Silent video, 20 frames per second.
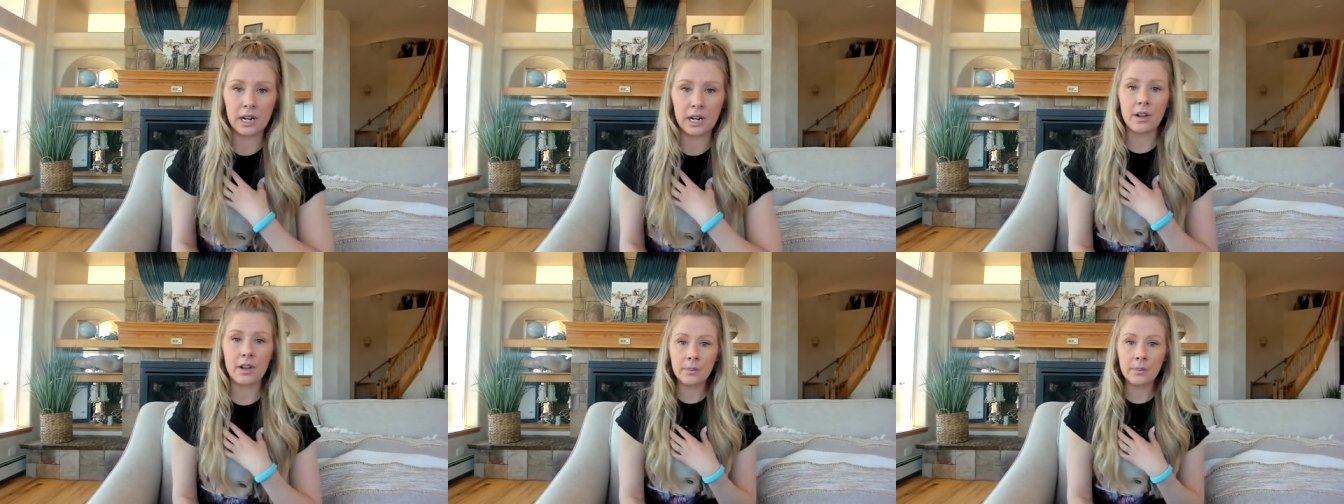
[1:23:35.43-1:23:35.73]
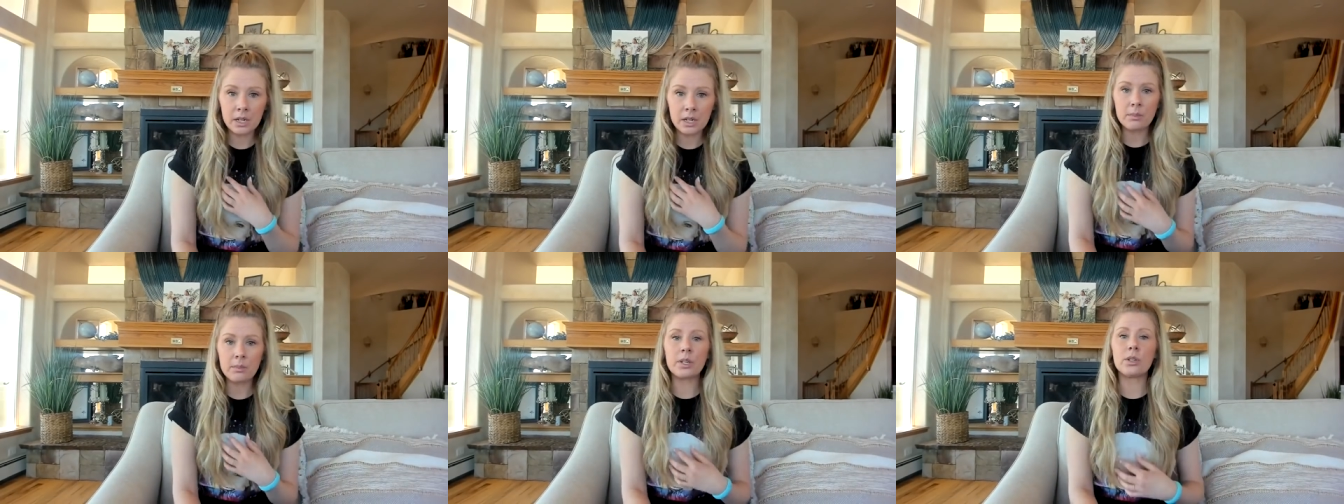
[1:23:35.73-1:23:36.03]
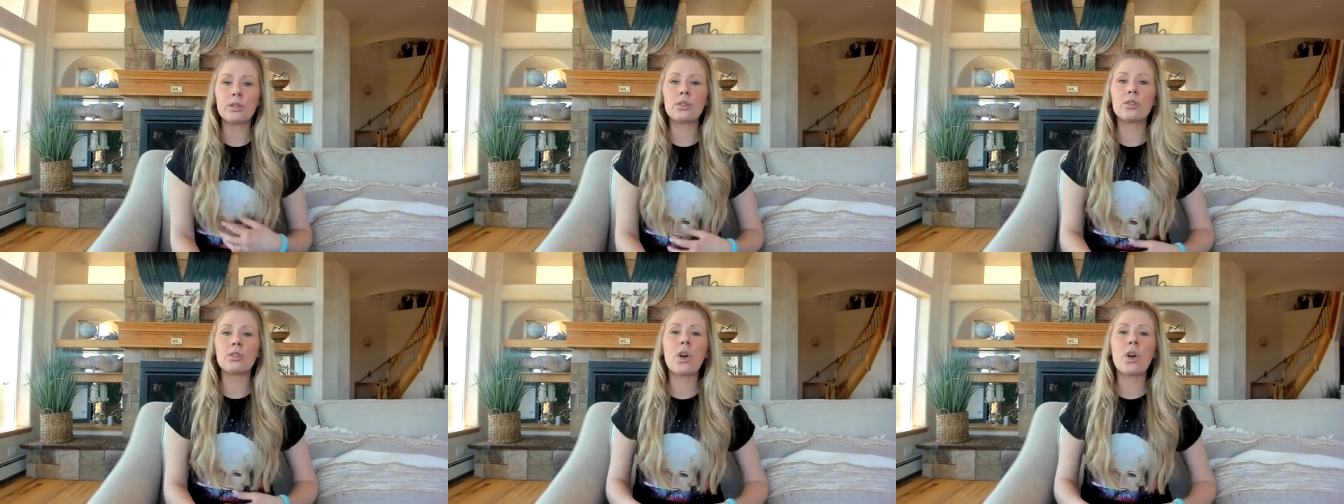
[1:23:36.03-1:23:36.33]
if I'm going to be
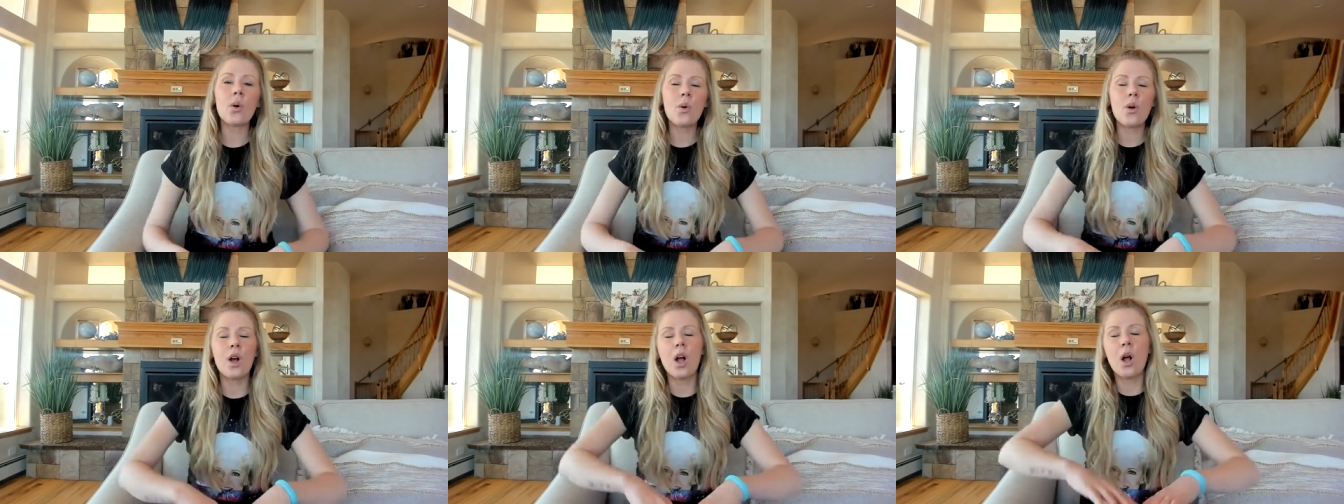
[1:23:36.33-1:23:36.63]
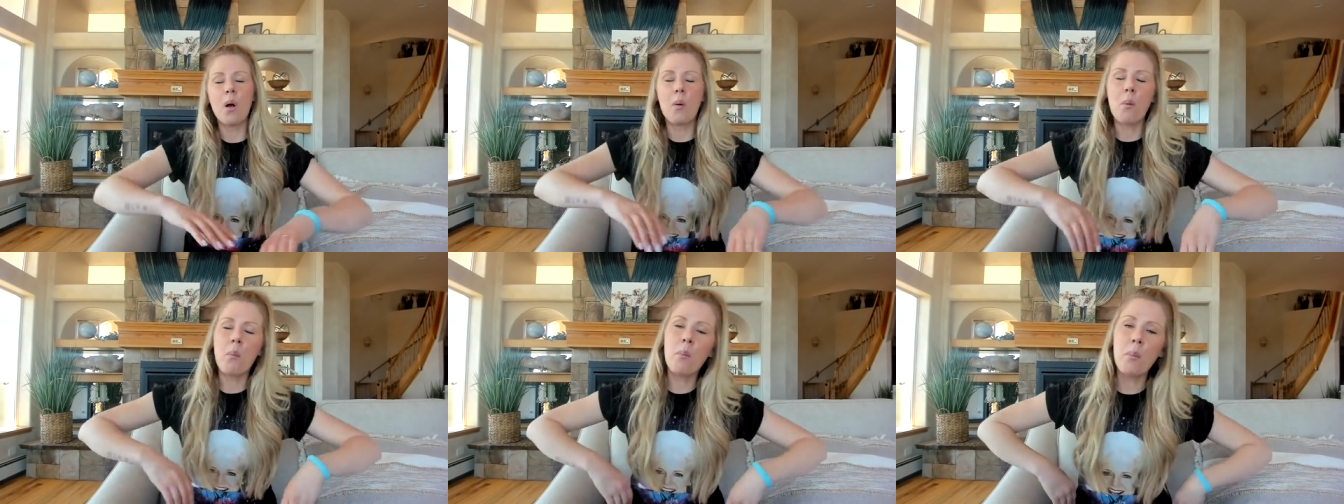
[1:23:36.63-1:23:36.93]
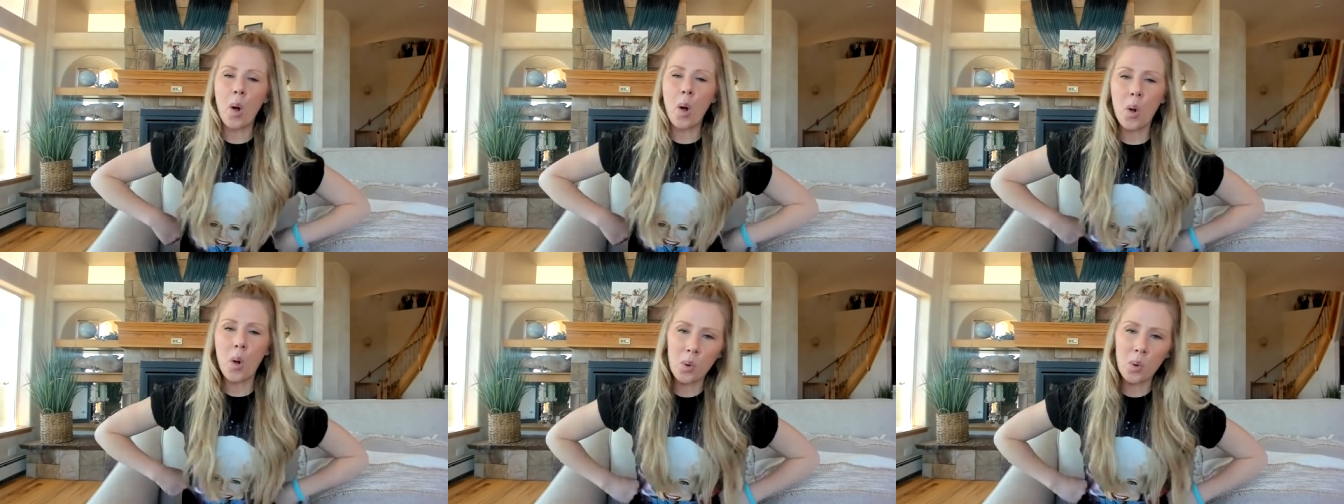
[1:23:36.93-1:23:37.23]
so
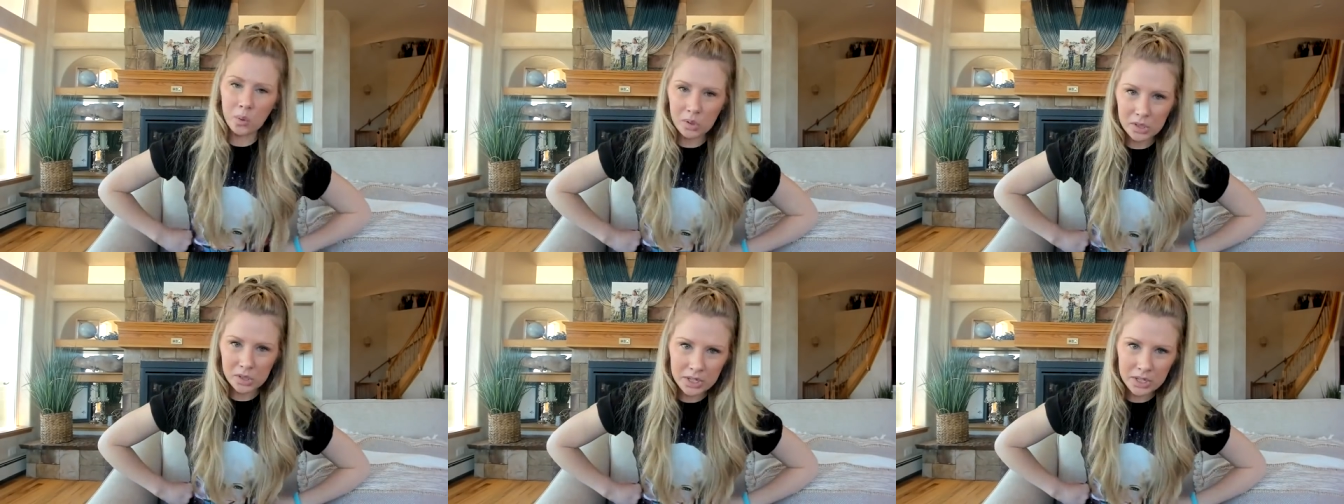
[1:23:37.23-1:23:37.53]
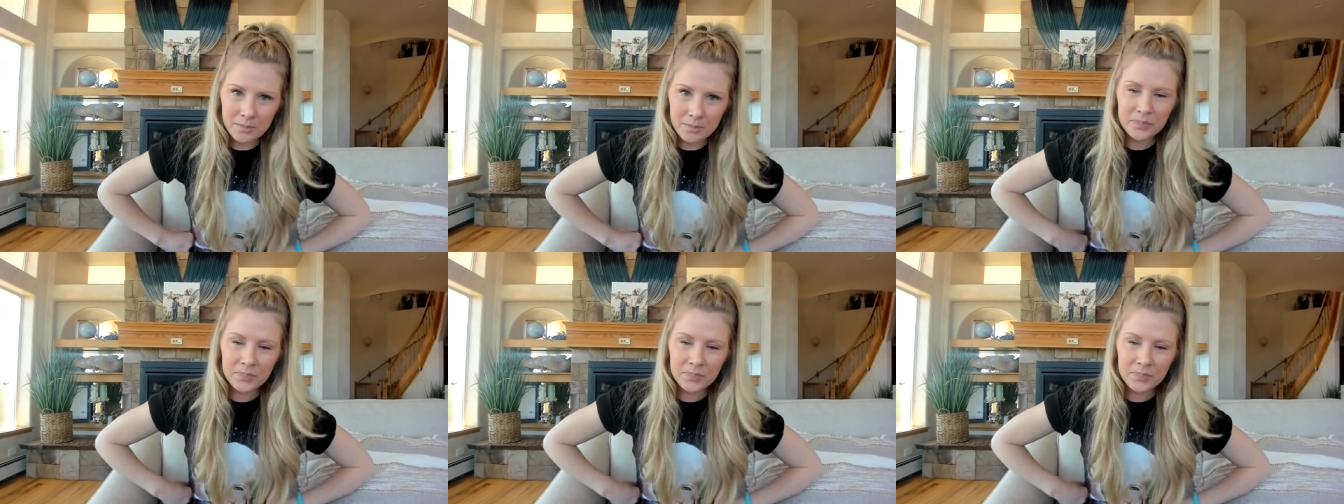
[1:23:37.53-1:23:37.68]
bold